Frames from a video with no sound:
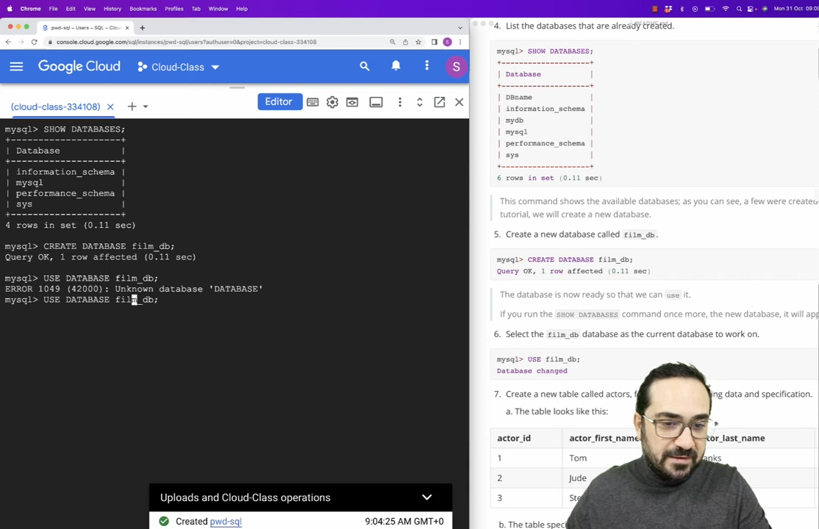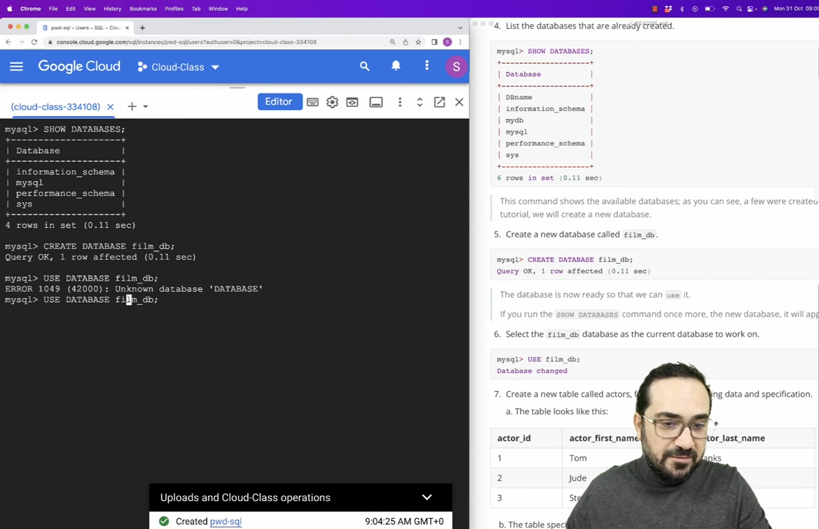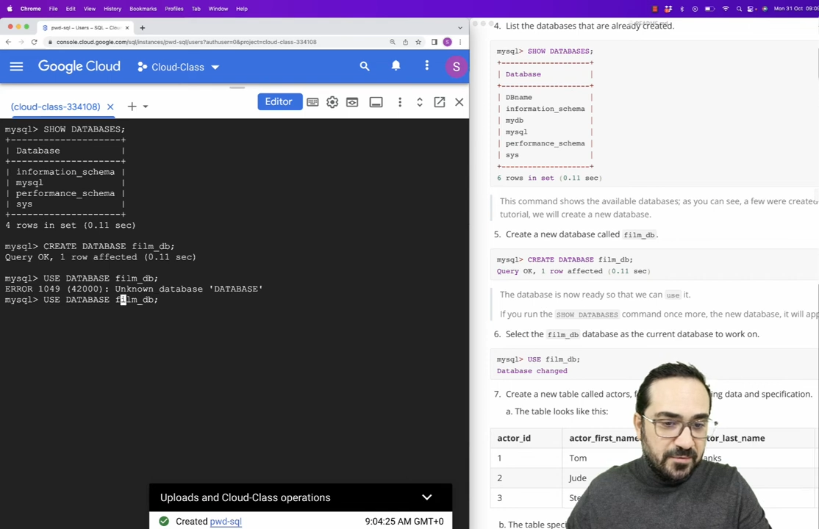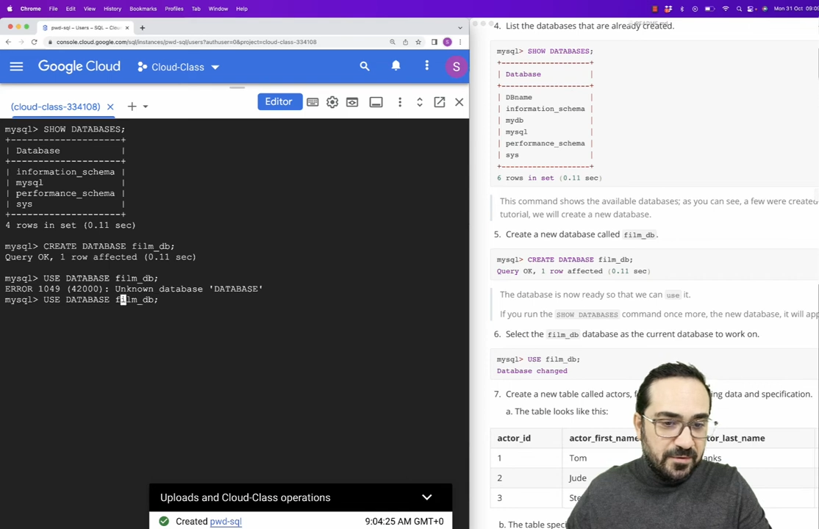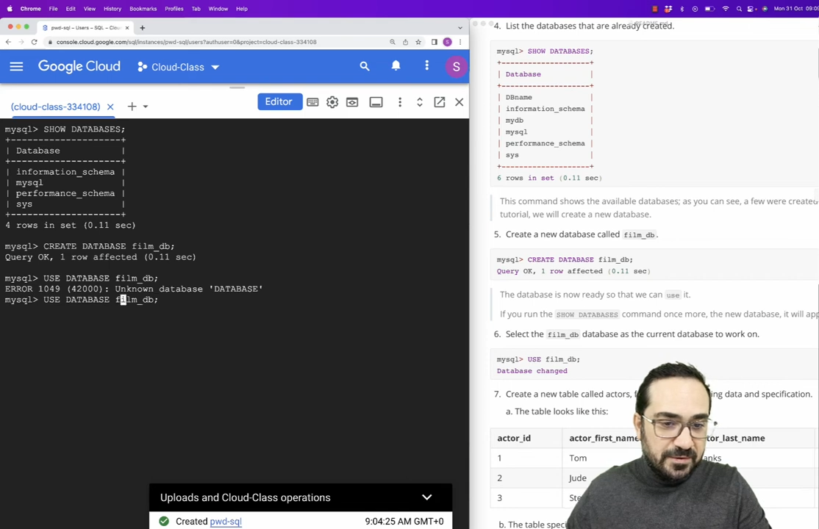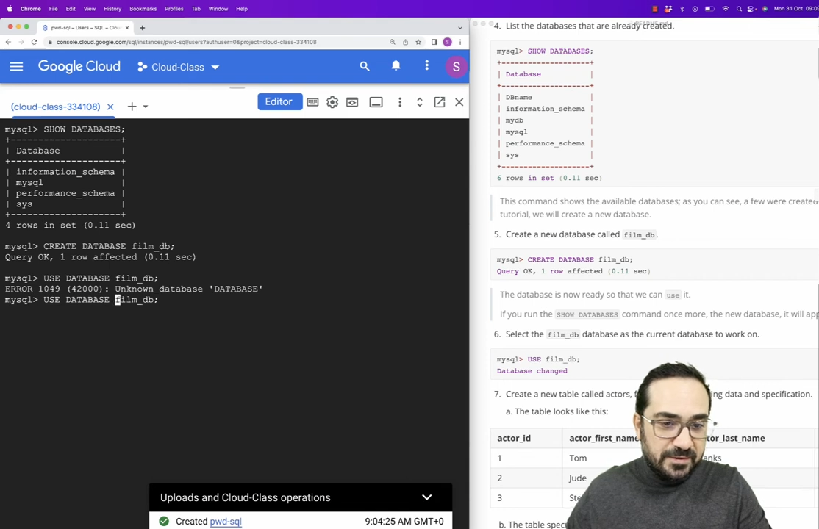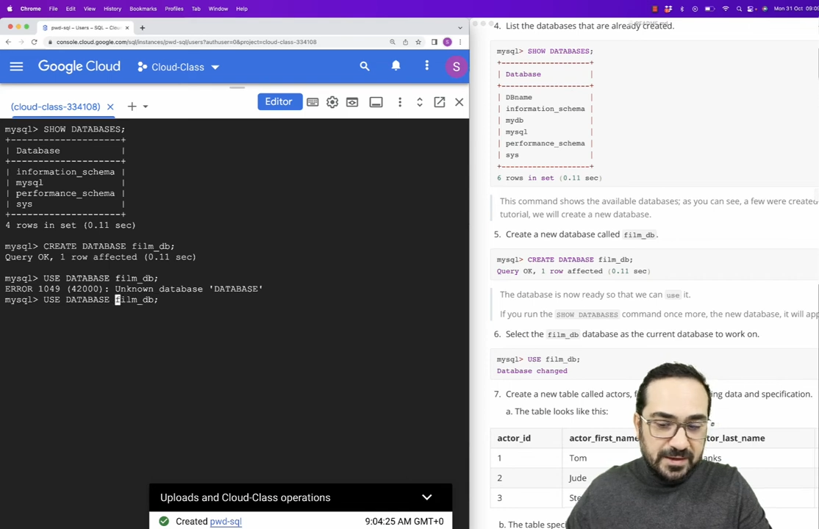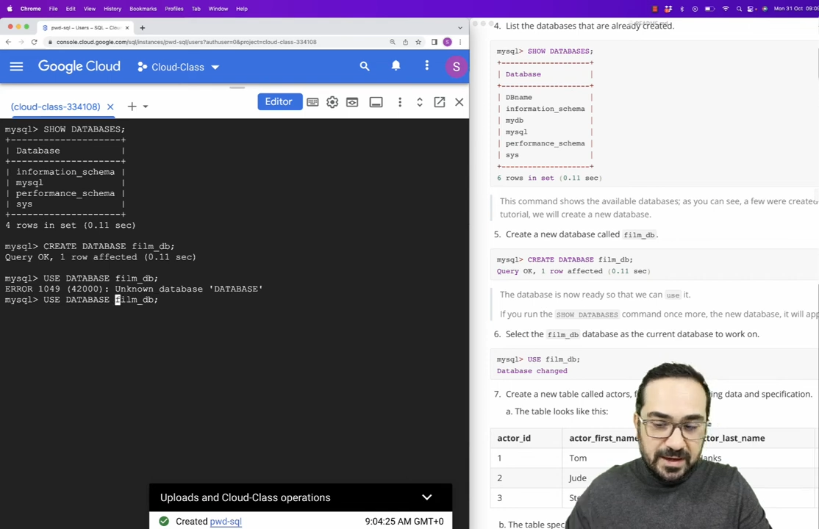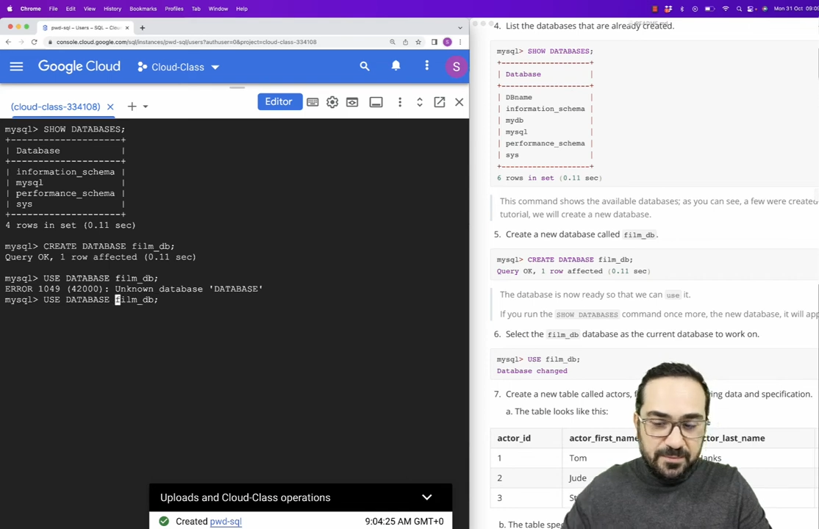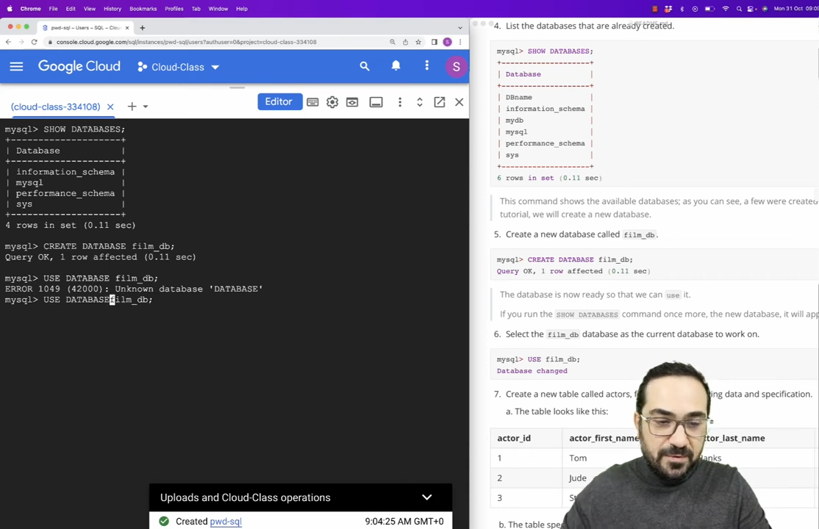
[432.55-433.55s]
a small
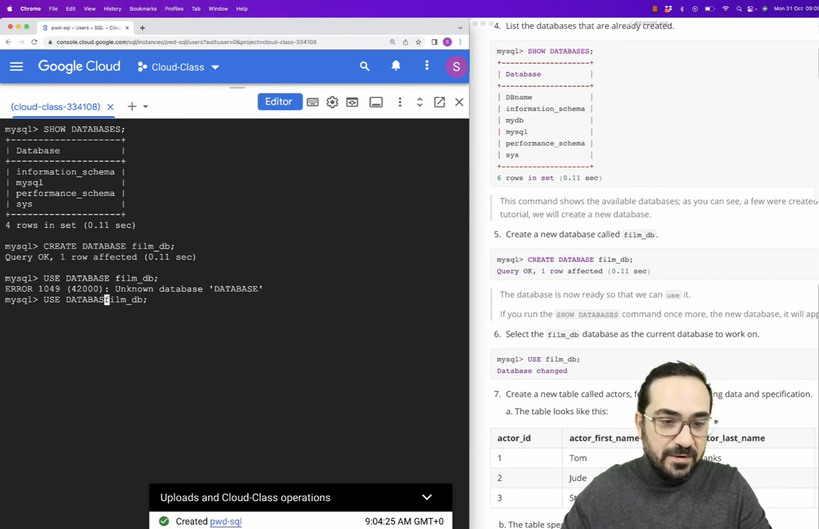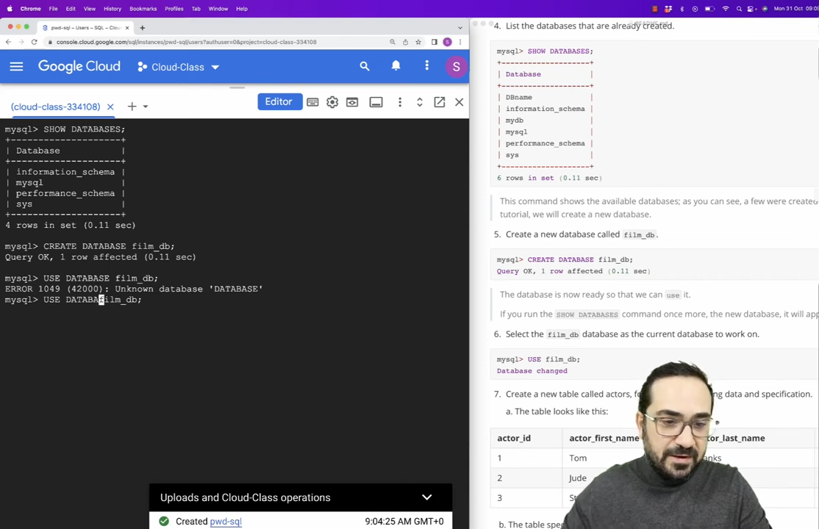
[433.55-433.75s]
typo.